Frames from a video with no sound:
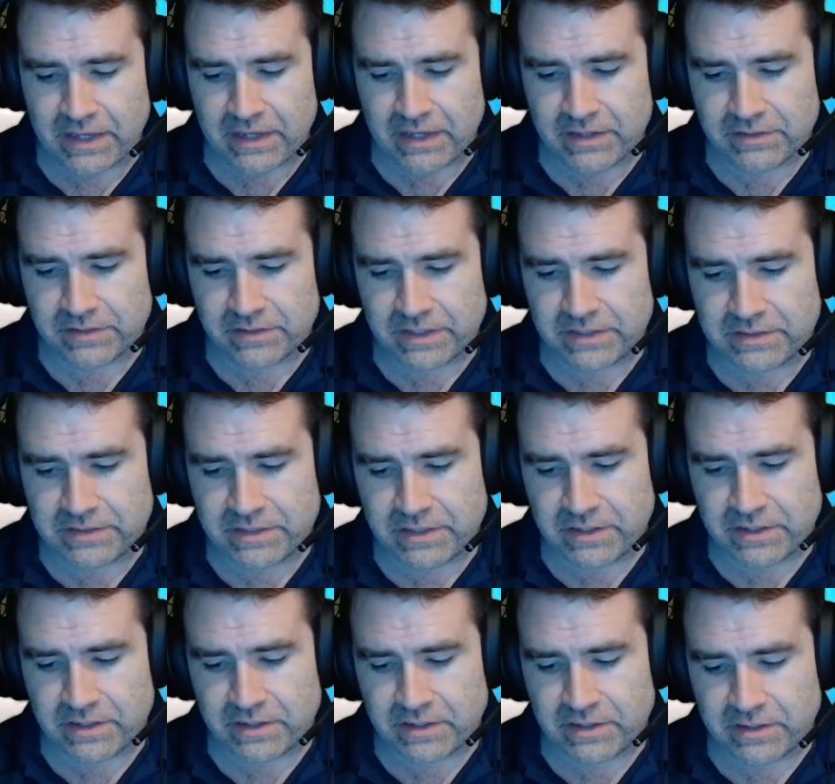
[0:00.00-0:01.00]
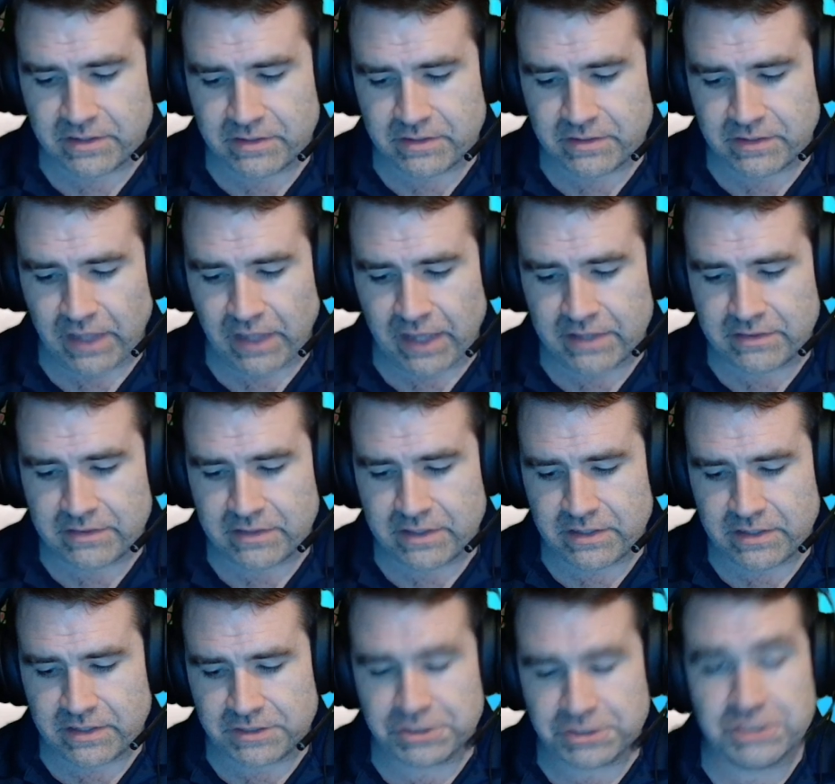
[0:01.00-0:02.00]
like the
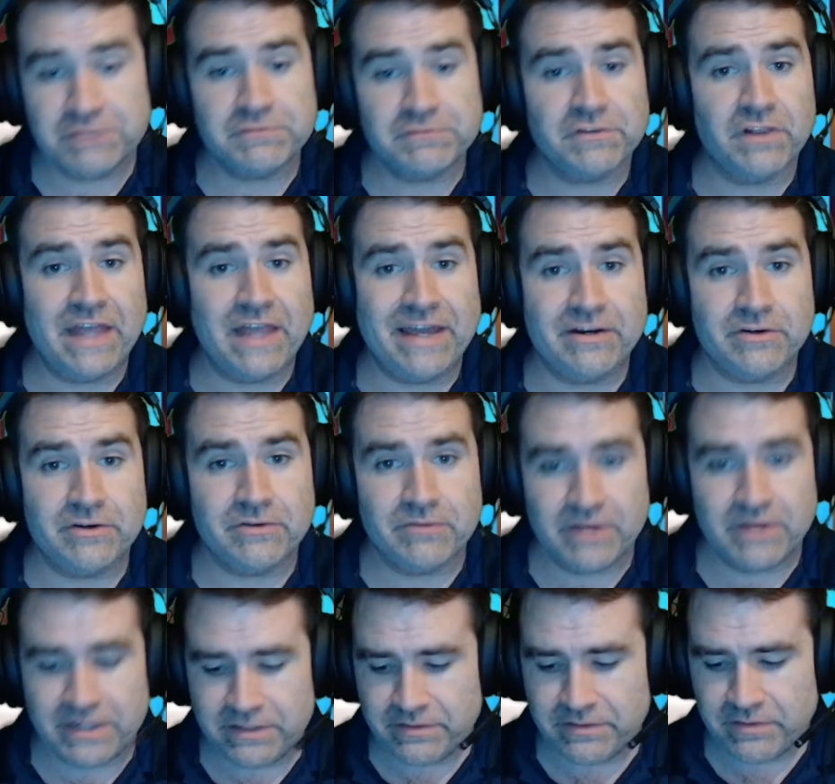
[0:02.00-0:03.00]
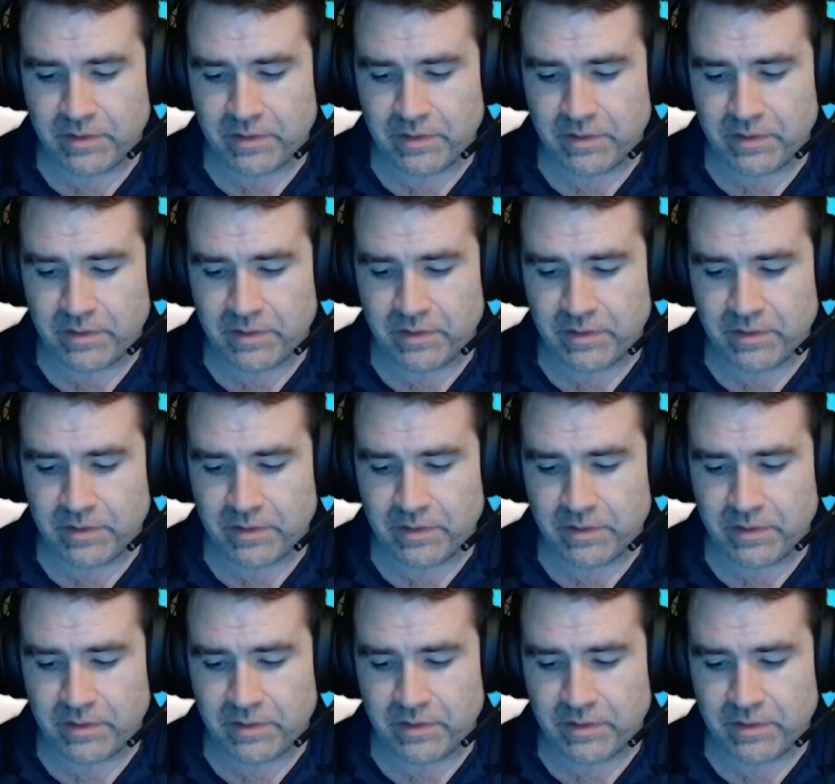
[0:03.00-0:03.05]
shift ladder, right?